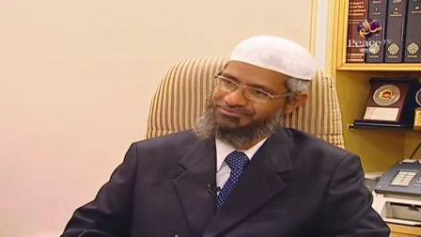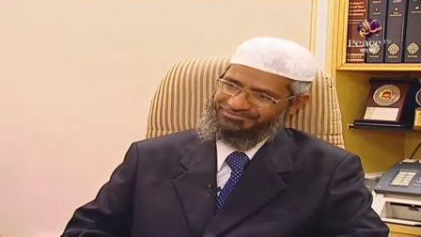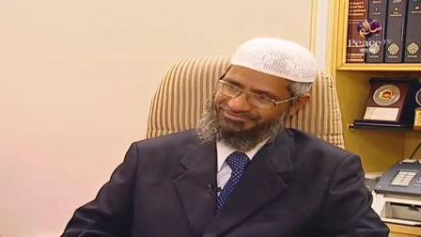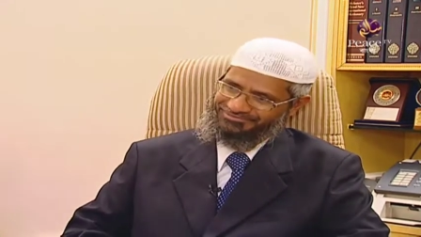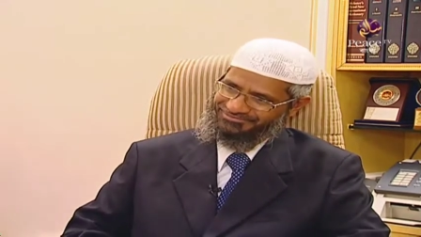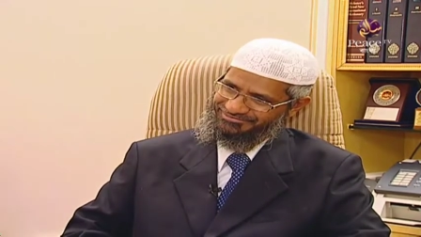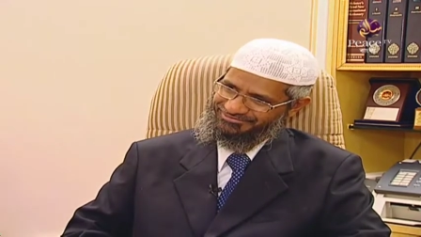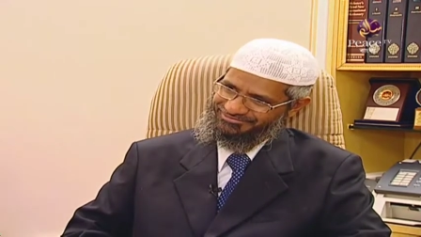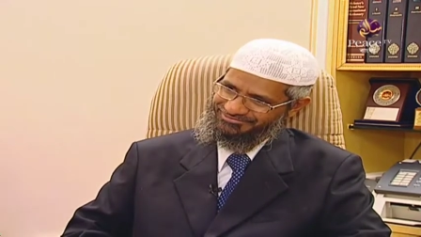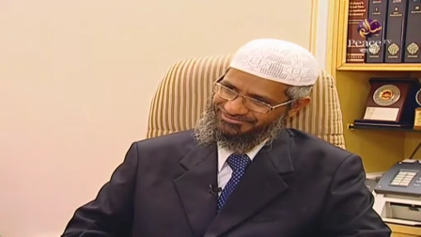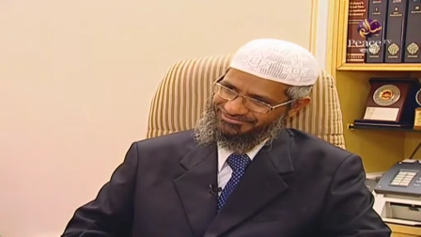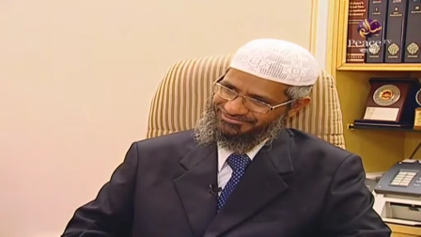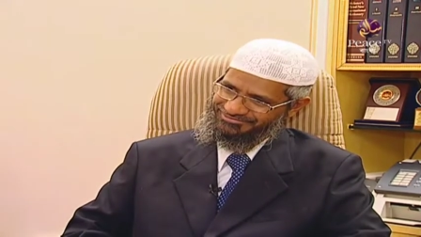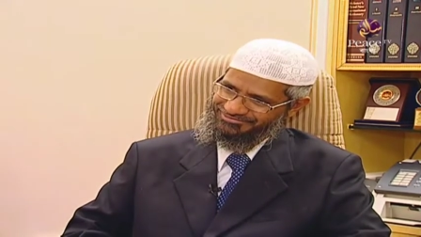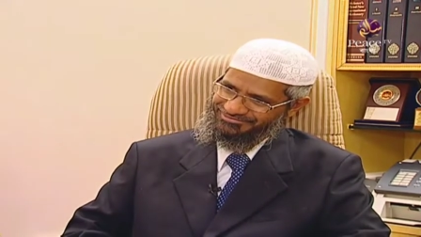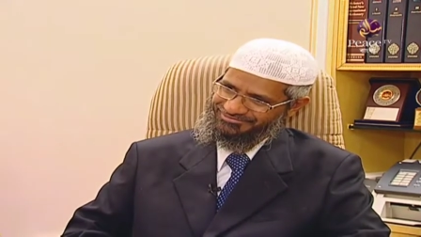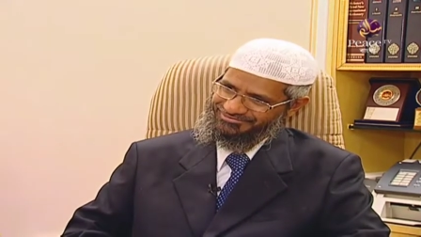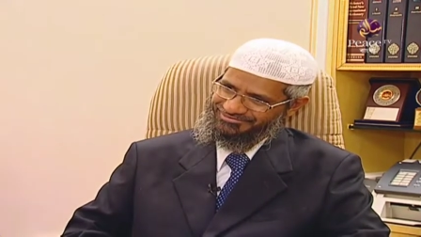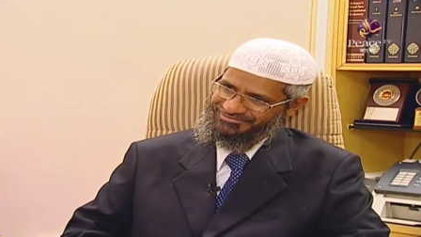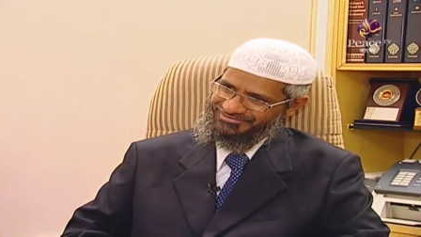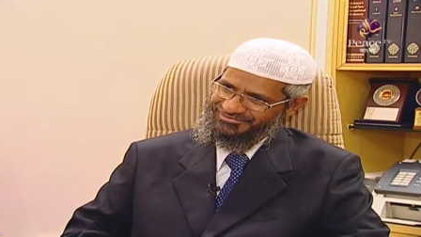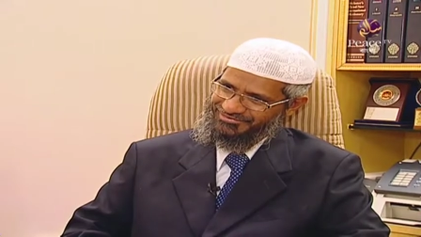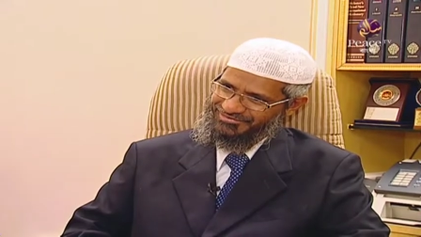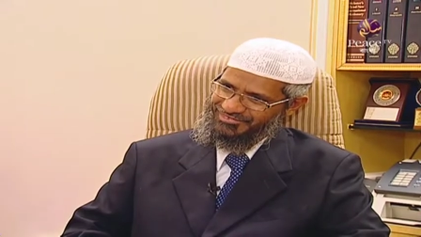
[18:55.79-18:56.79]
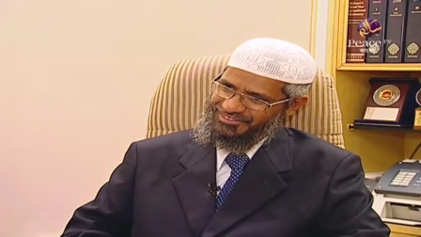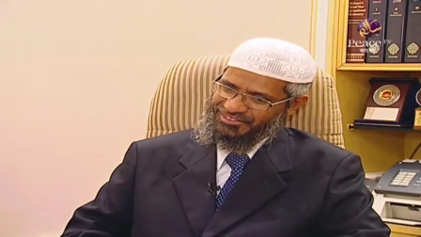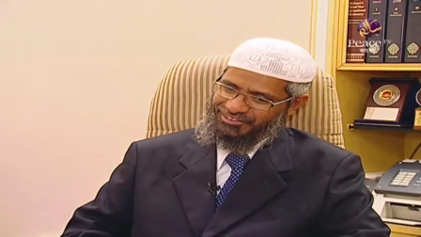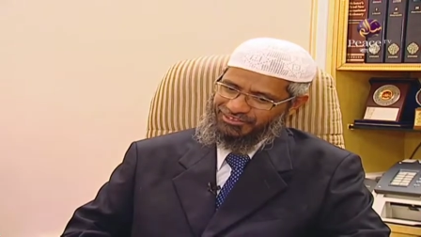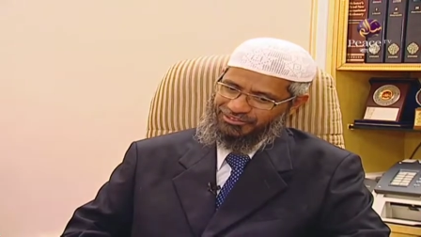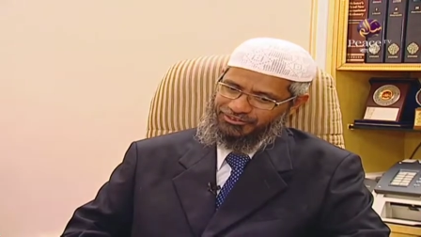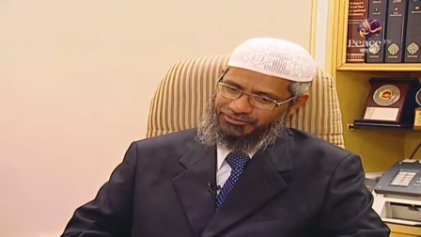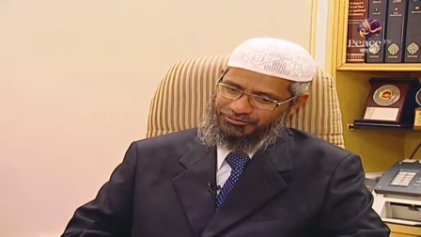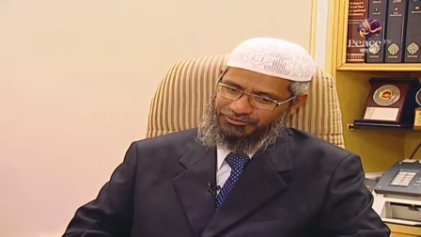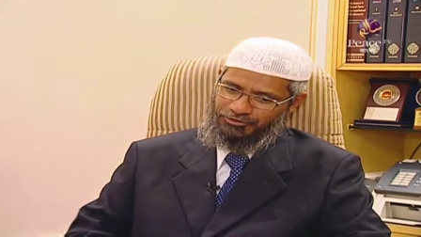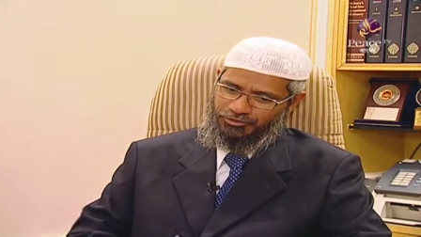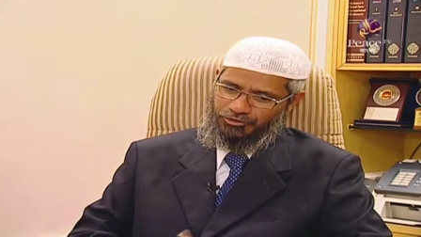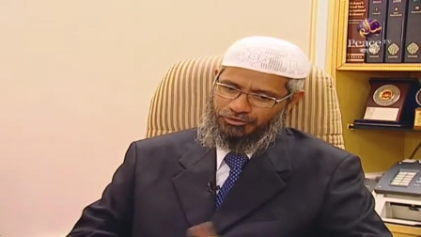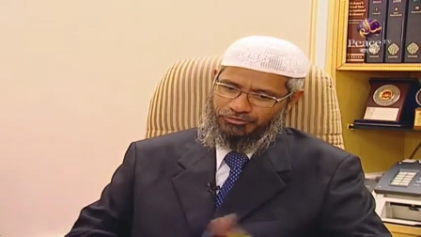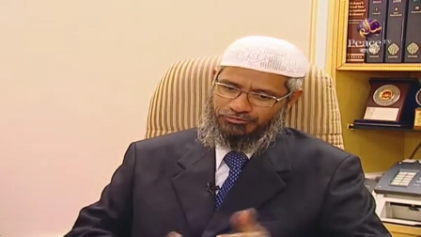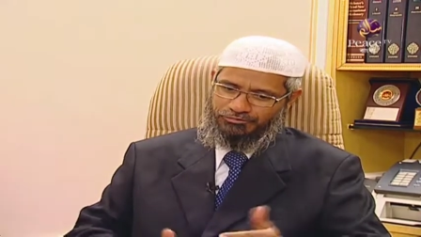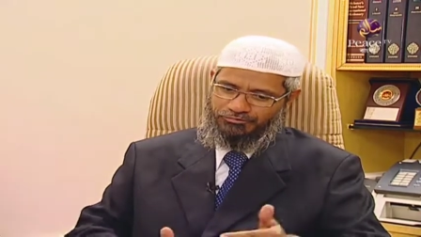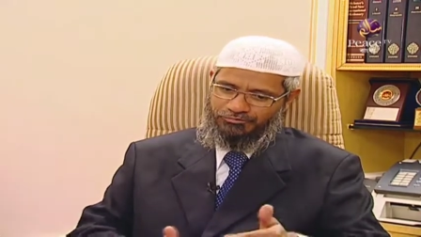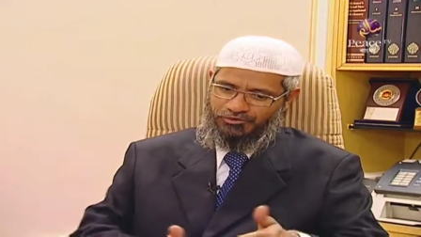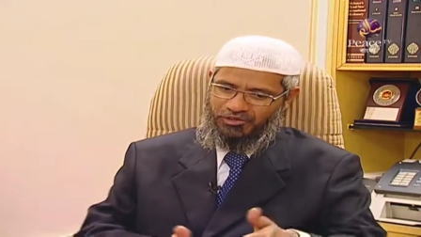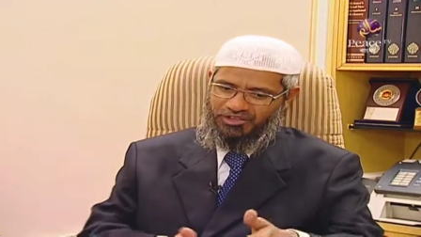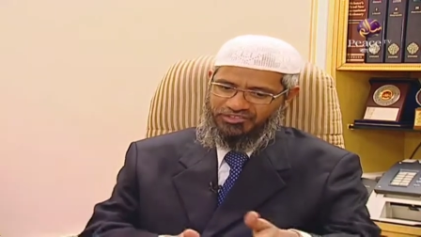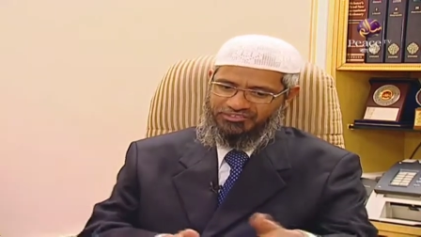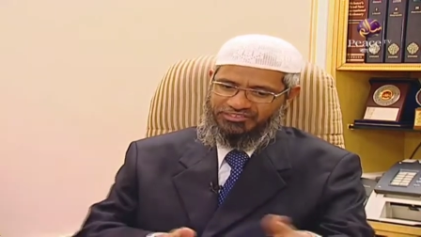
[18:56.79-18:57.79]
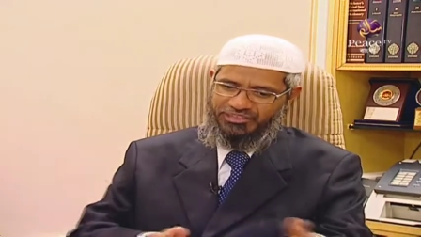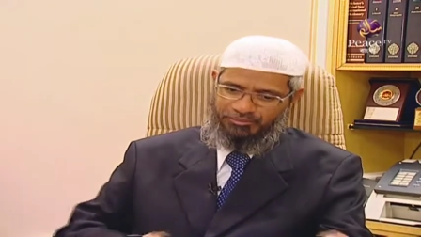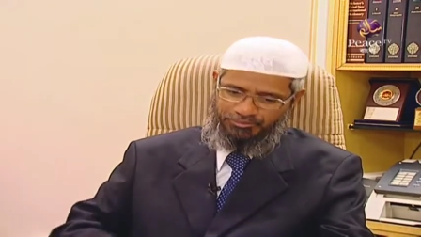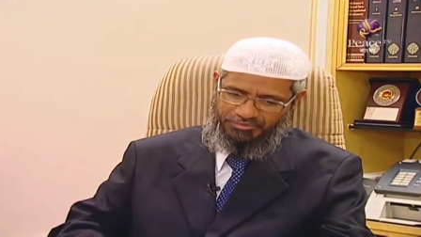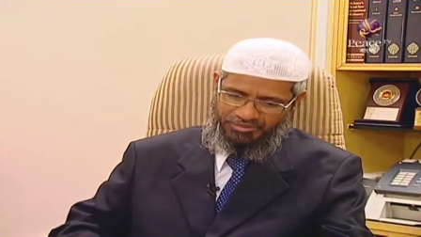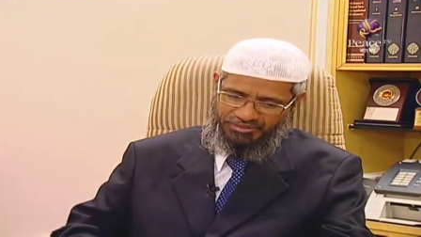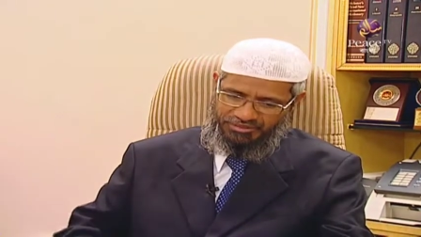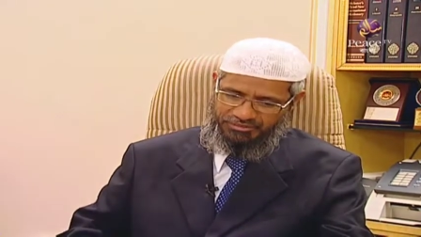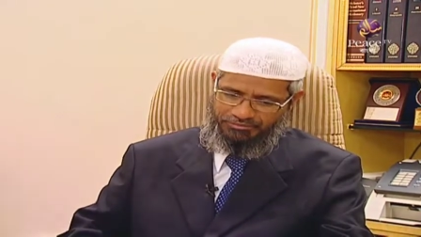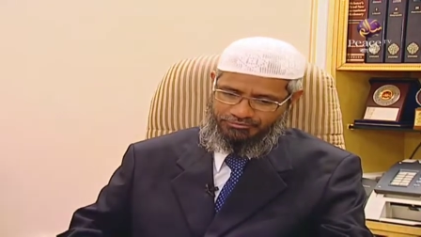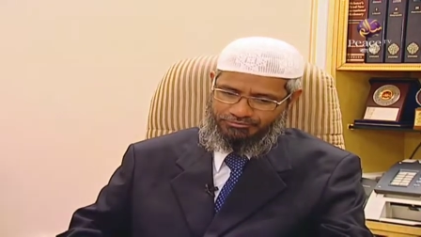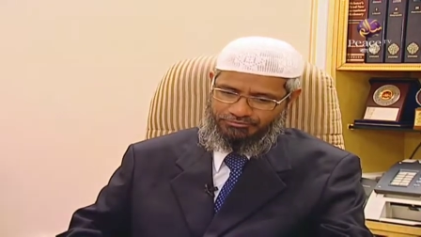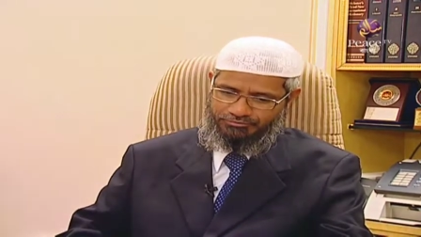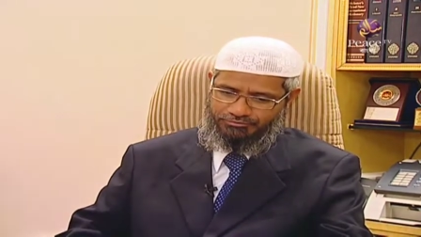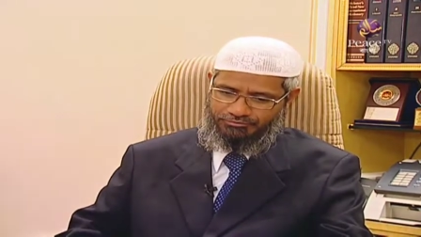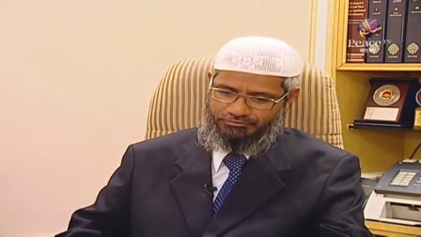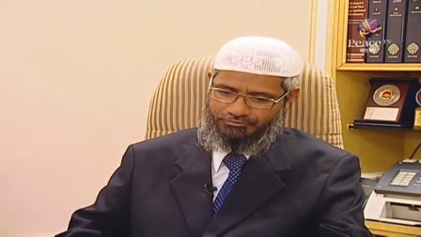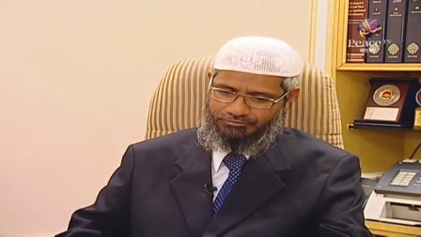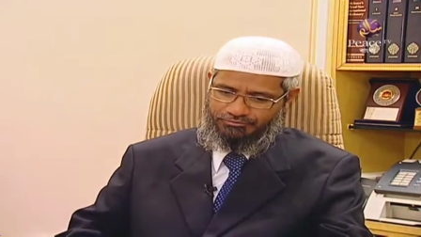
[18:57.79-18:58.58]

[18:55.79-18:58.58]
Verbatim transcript: On that speech. So, for example,